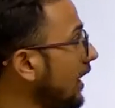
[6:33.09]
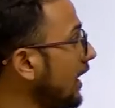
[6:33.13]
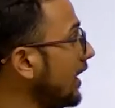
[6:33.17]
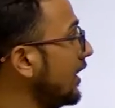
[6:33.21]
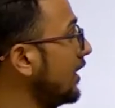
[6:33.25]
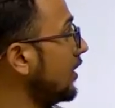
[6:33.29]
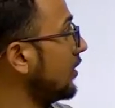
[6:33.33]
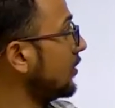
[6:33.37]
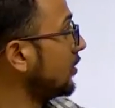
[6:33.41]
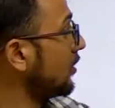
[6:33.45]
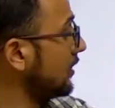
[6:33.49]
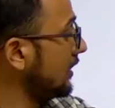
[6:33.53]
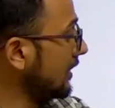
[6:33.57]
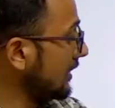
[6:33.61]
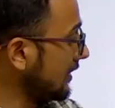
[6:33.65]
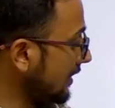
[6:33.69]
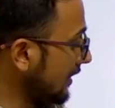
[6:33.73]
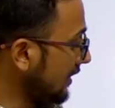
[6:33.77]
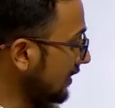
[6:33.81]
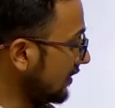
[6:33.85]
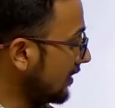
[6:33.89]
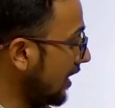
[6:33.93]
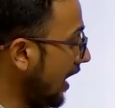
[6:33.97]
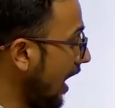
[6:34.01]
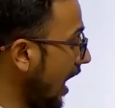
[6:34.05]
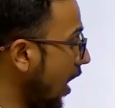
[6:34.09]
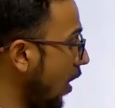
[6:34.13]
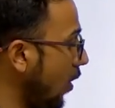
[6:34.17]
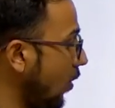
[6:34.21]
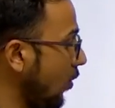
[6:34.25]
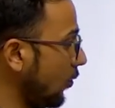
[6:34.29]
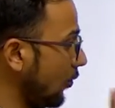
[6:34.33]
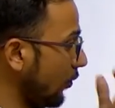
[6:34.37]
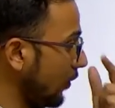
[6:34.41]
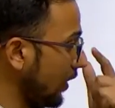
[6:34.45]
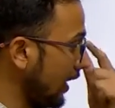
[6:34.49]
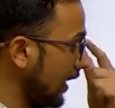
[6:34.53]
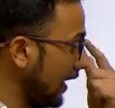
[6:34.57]
Okay, so this is
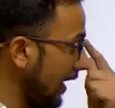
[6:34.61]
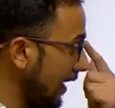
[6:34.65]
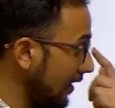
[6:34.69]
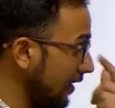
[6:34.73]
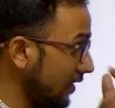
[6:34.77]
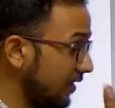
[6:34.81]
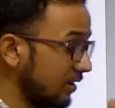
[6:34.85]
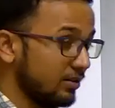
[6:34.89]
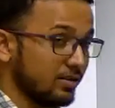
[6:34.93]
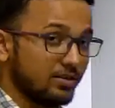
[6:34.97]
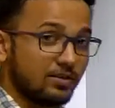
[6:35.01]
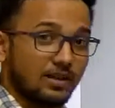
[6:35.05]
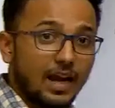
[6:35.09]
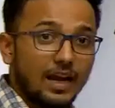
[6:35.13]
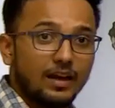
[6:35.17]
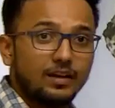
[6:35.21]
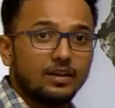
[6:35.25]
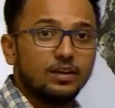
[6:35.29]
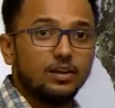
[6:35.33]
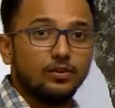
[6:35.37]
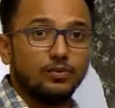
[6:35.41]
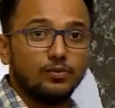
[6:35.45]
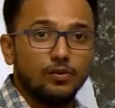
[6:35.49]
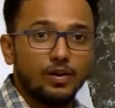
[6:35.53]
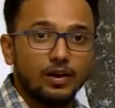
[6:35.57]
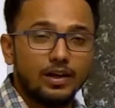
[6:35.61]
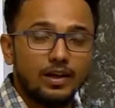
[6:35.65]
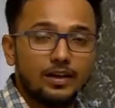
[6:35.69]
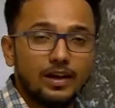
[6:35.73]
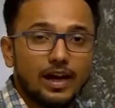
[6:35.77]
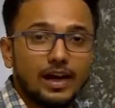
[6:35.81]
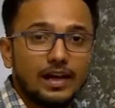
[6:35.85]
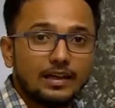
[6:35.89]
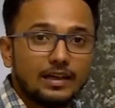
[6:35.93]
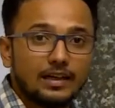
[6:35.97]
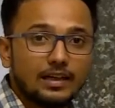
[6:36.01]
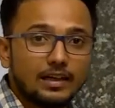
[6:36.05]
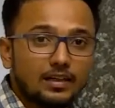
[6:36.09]
how we can understand the
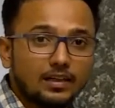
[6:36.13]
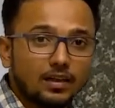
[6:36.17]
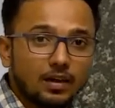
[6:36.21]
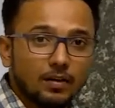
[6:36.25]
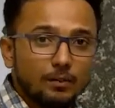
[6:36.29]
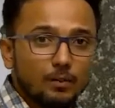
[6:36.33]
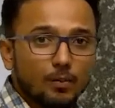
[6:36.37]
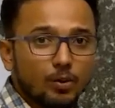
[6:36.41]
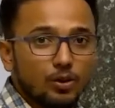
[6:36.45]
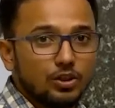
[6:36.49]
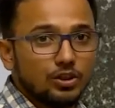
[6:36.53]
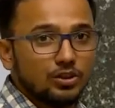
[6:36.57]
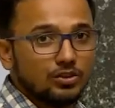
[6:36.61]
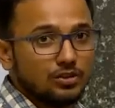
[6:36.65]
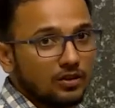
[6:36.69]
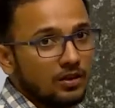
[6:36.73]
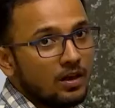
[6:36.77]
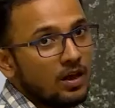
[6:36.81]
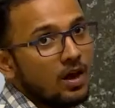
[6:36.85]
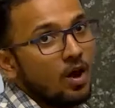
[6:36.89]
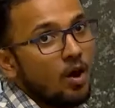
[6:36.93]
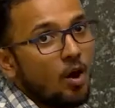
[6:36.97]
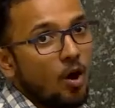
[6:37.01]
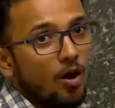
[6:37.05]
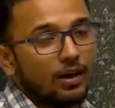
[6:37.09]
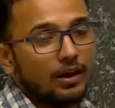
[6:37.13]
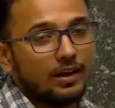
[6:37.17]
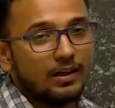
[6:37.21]
phaneritic composition.